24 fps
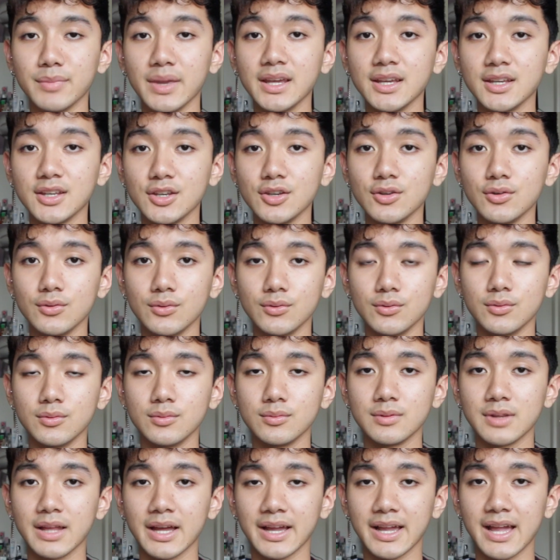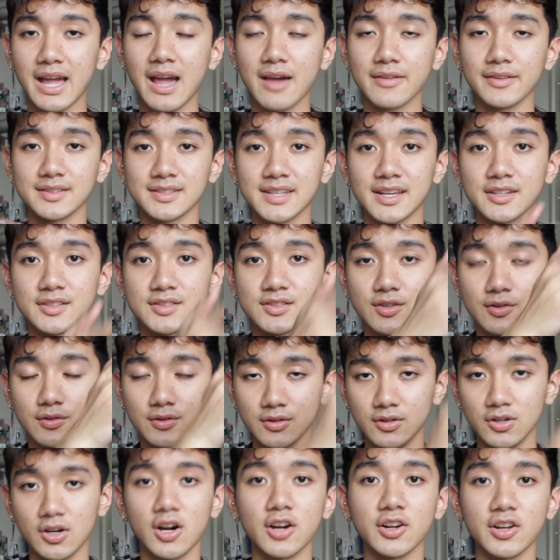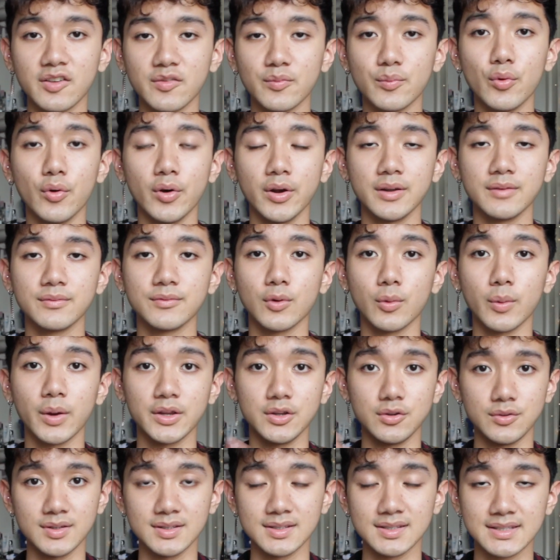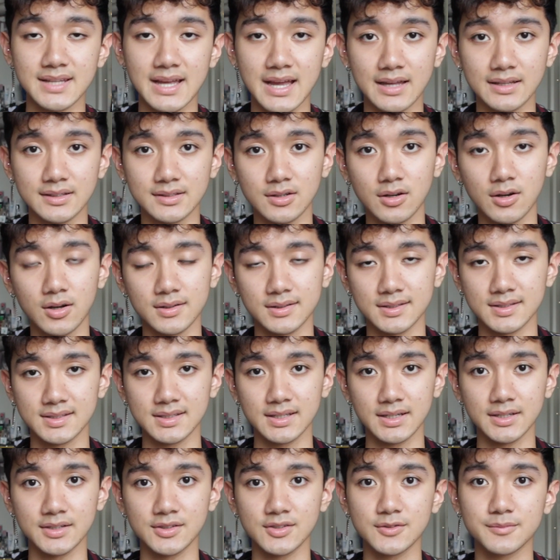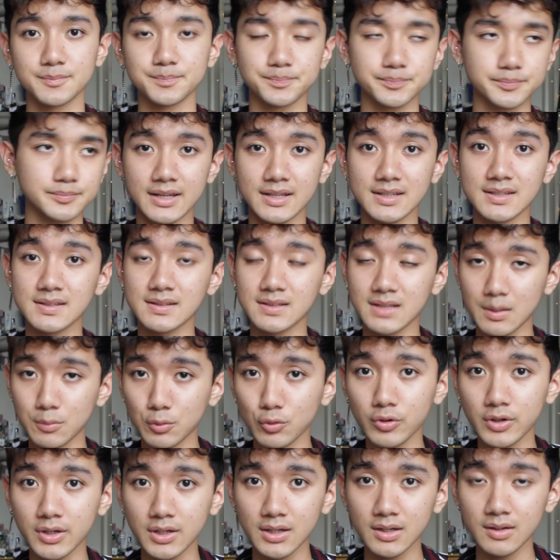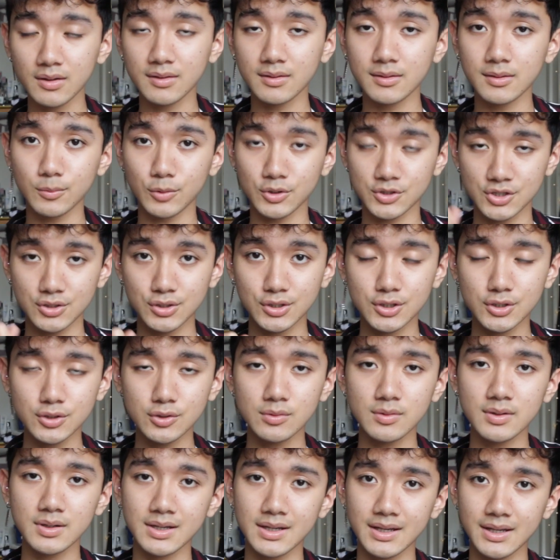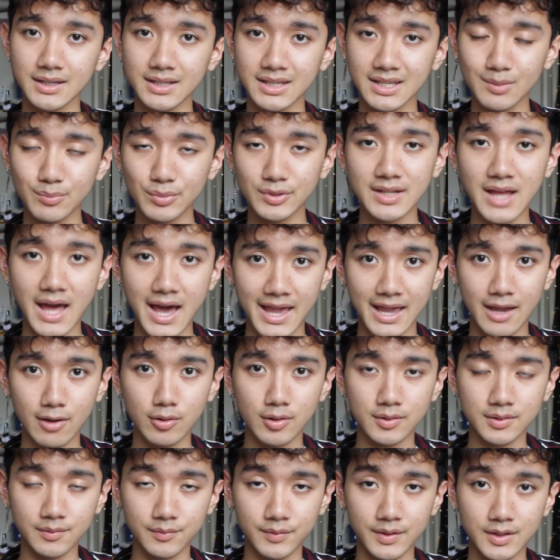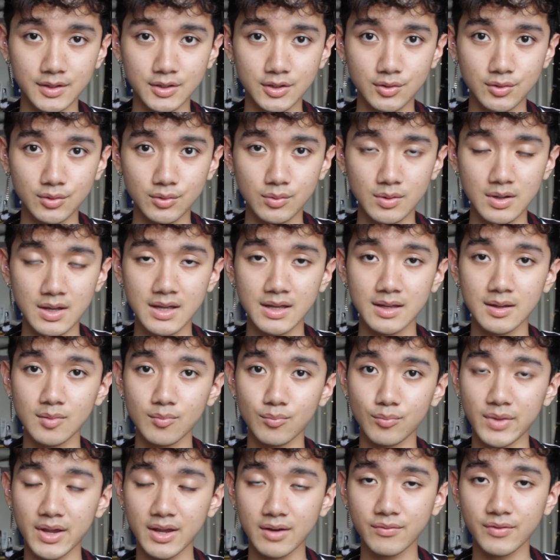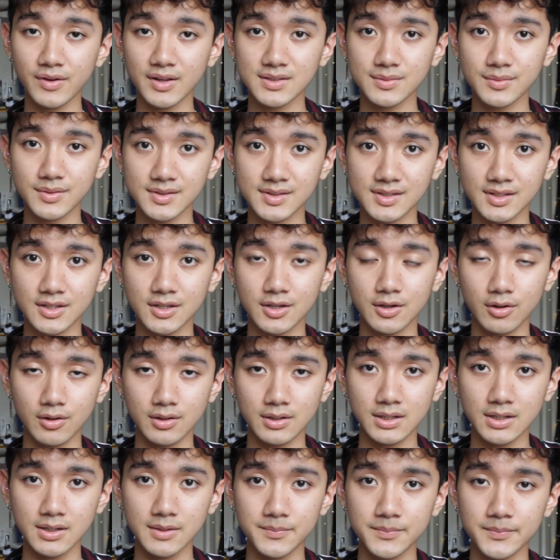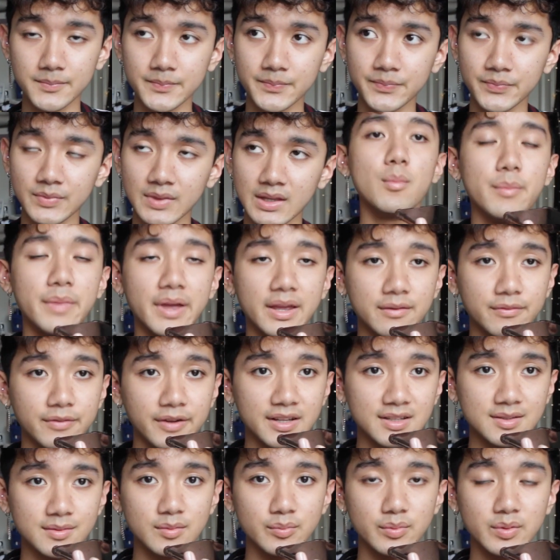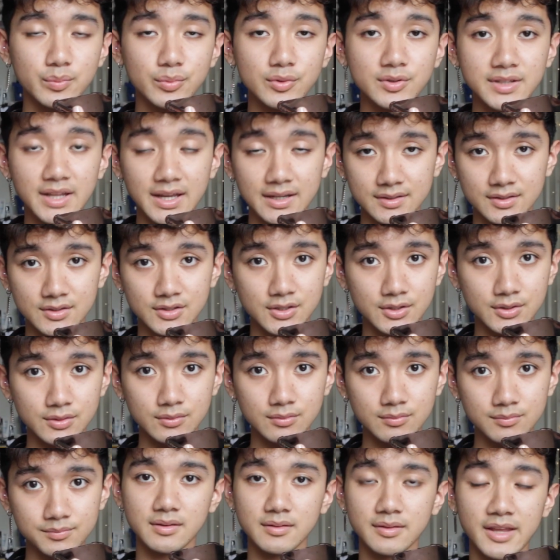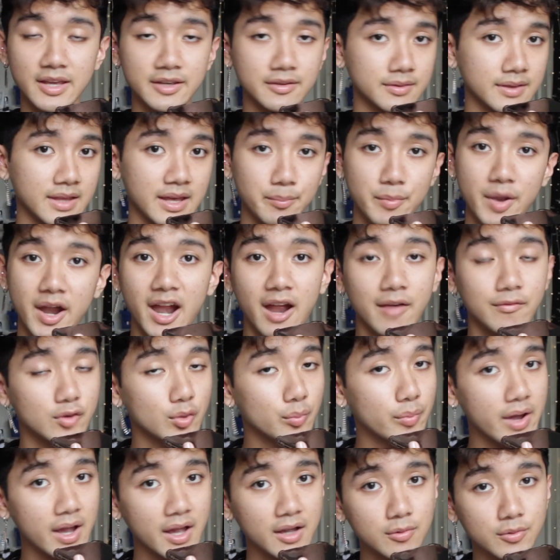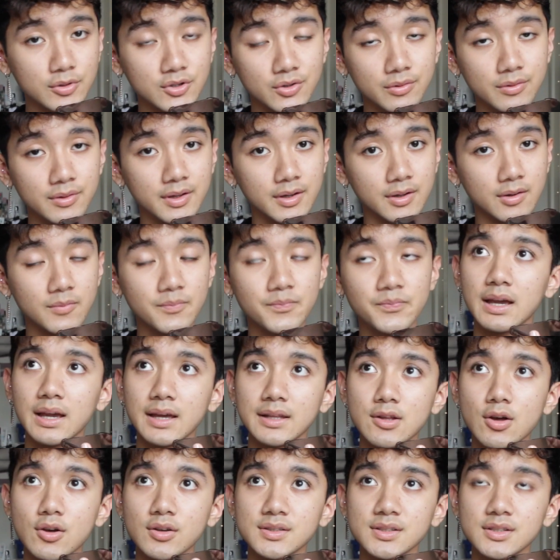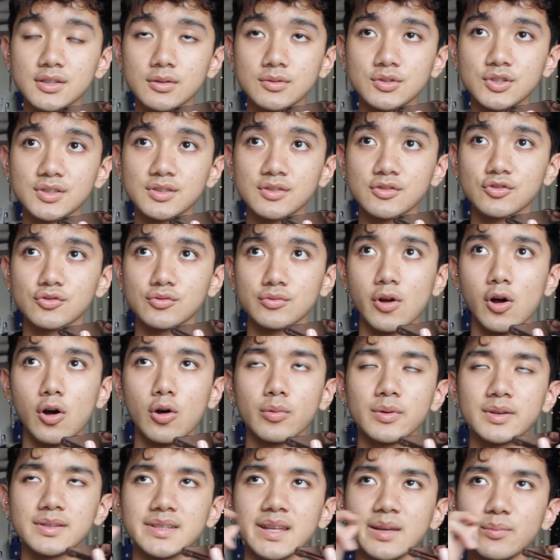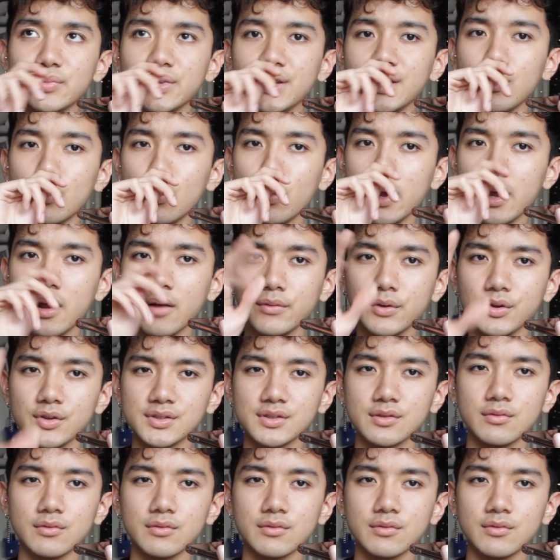and make you like there's like a certain cutoff point for where you can stand on the stage. So like in summary, what you do, keep an eye out on the venue, make friends with the security, make friends with the people next to you. They might have your back when you're there. And also just always like be aware of your